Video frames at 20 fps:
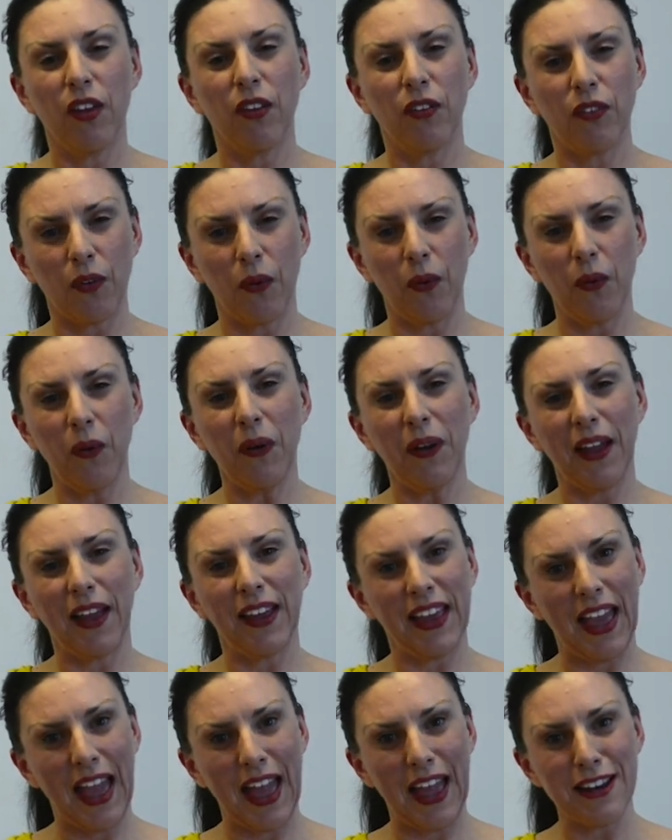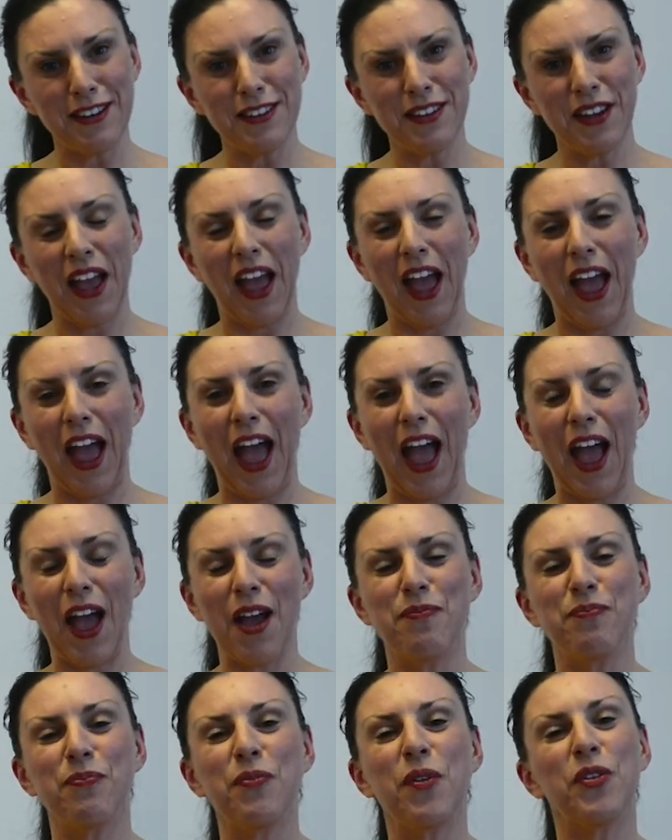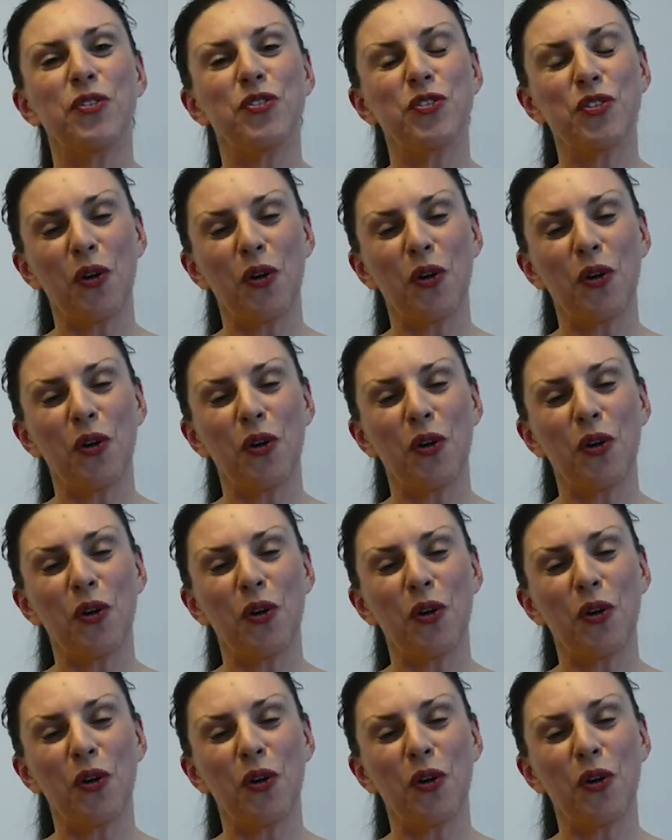So again, um,